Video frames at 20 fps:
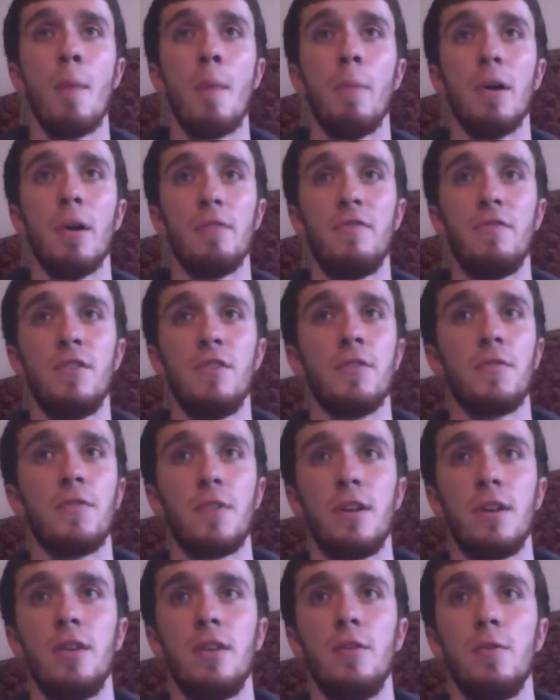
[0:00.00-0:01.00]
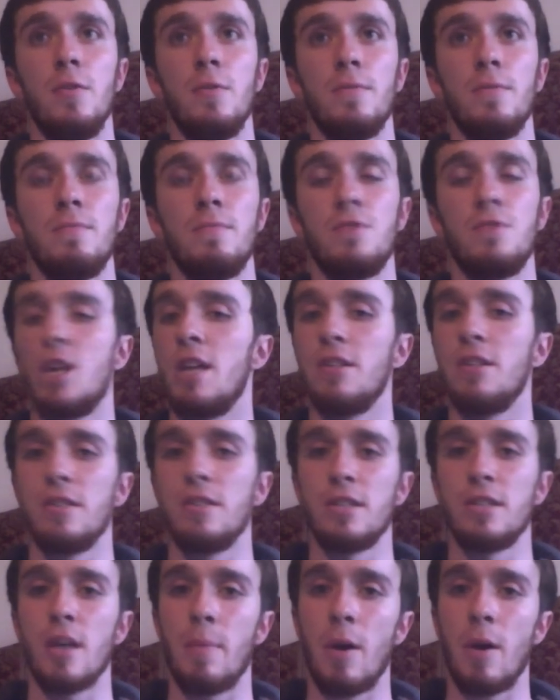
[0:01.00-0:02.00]
But feel free to change
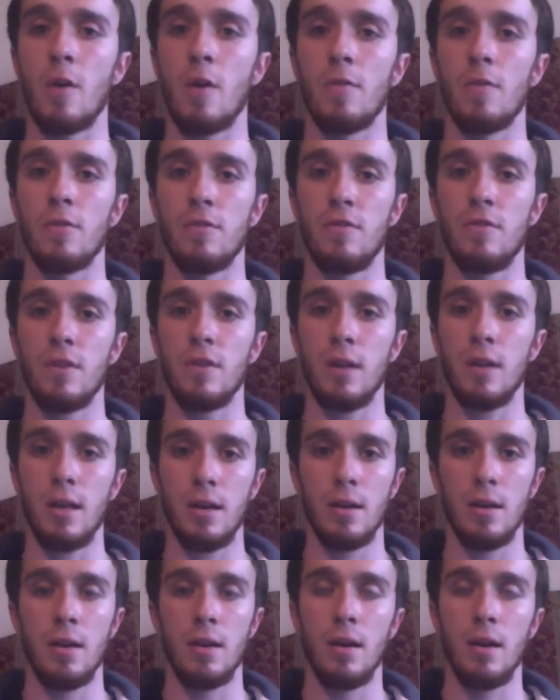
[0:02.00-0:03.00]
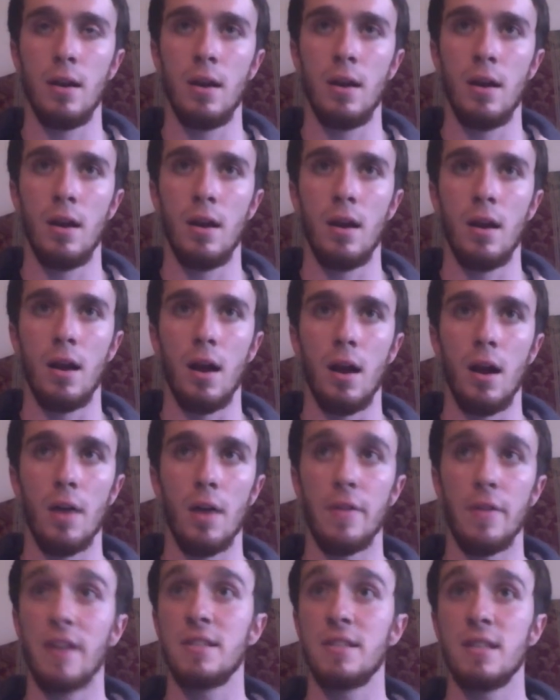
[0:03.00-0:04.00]
this up however you feel like.
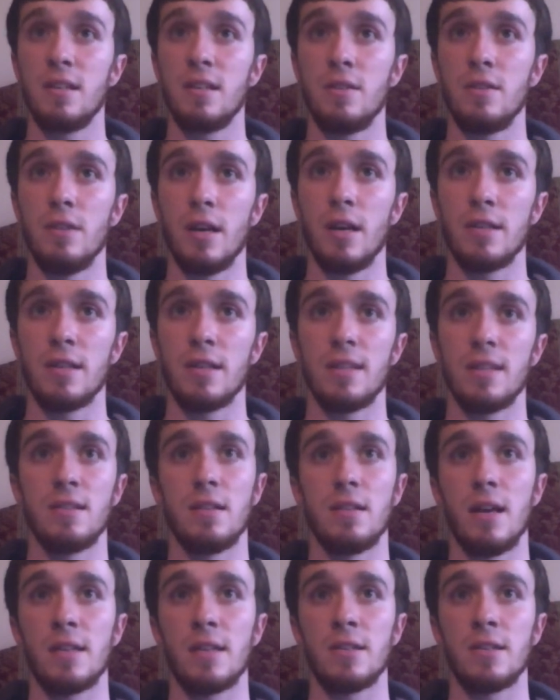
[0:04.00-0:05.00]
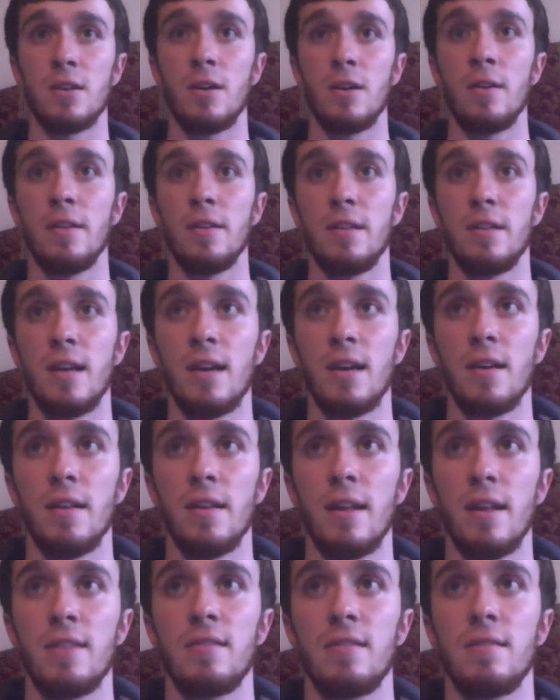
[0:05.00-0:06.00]
That's it, you guys. That's the last card in the deck,
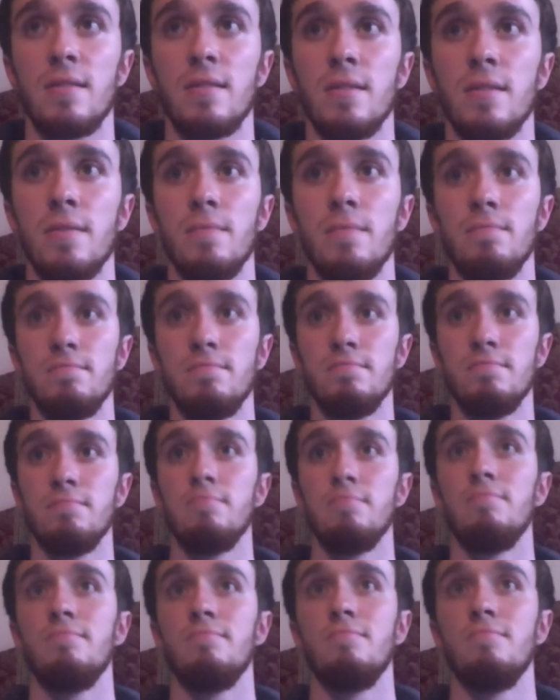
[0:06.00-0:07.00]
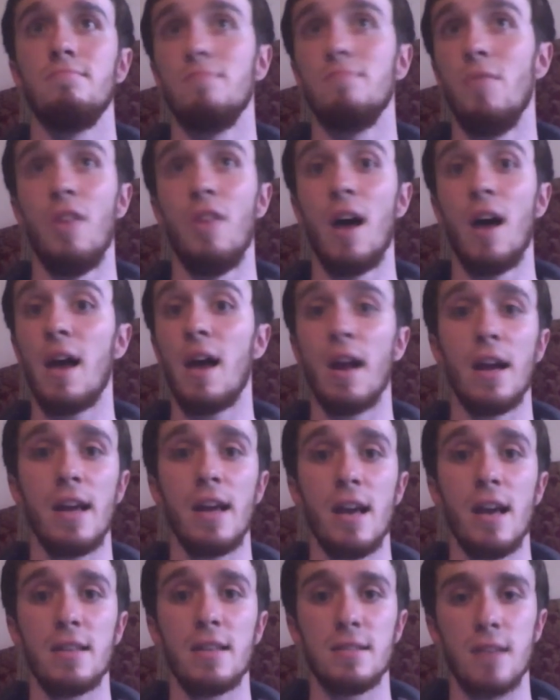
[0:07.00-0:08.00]
and that's that, I
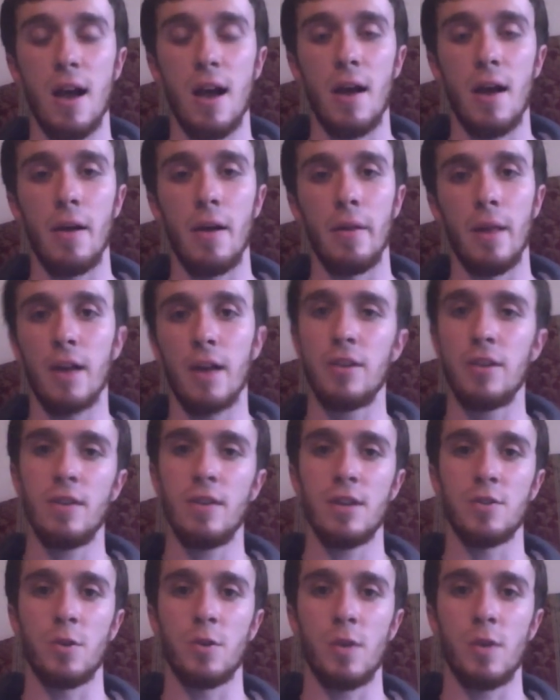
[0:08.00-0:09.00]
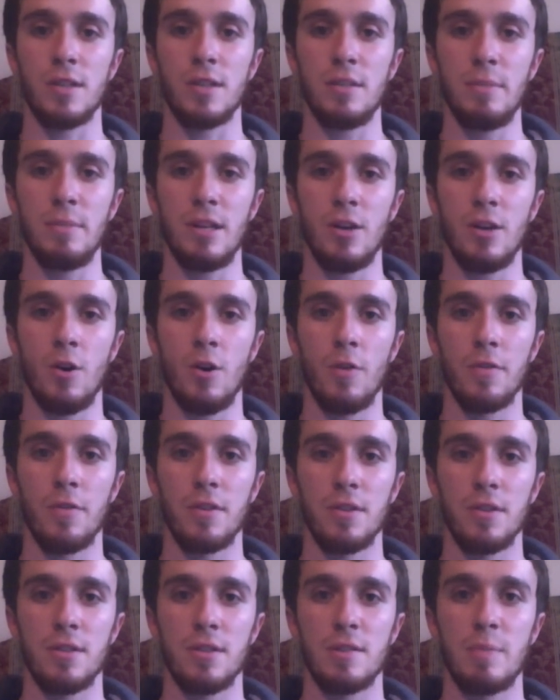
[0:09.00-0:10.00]
guess. A lot of you guys requested me to go over
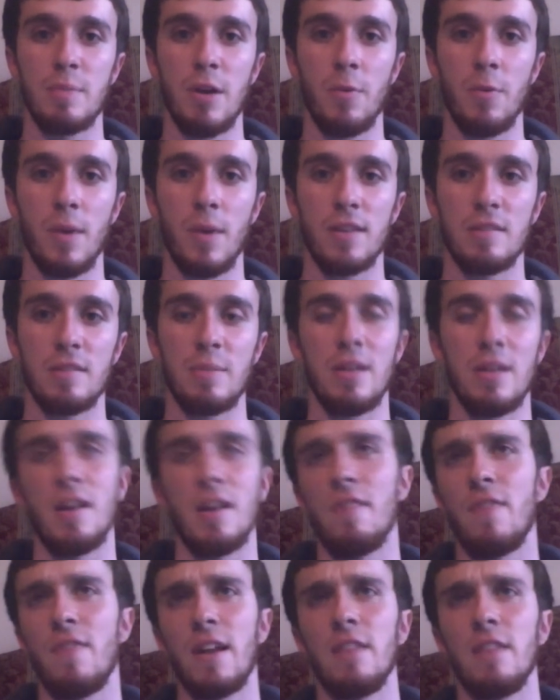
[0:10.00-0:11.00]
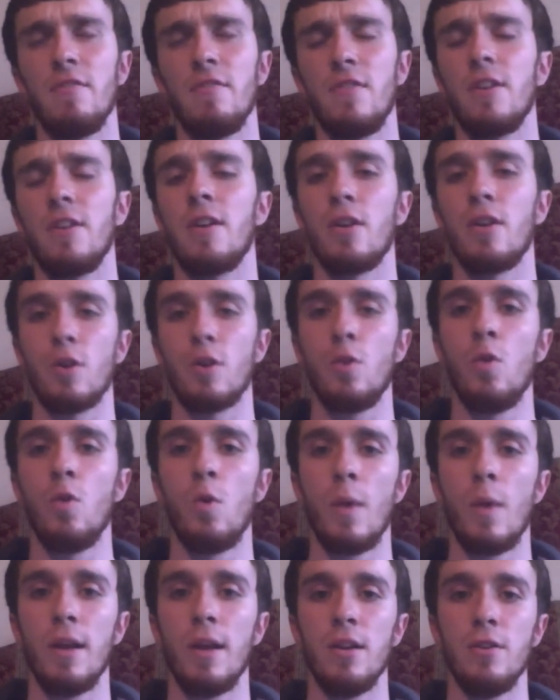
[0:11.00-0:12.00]
the spell recipe, and I finally figured out a
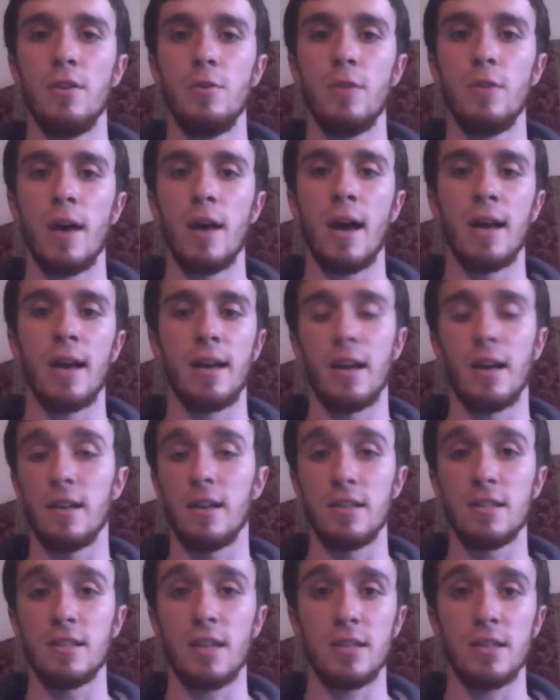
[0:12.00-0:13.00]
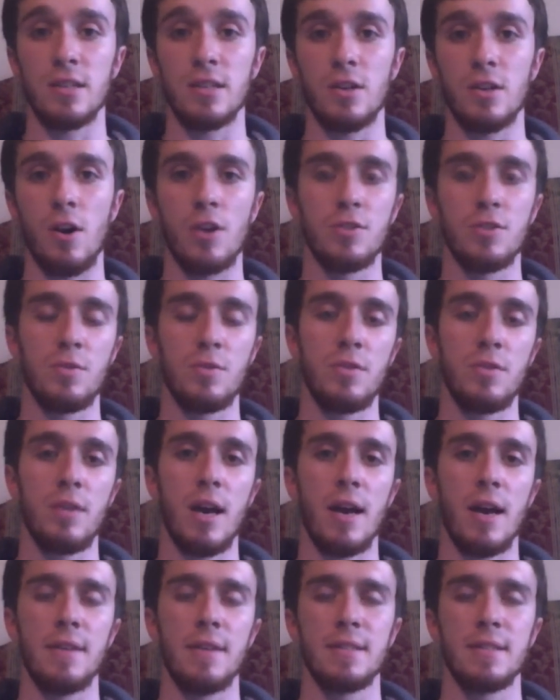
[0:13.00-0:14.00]
cool way to do that and kind of discuss the cards with you
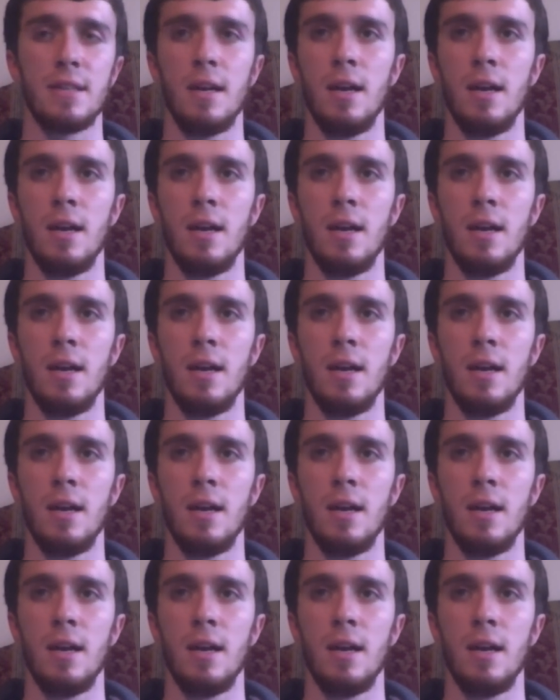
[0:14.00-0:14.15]
guys.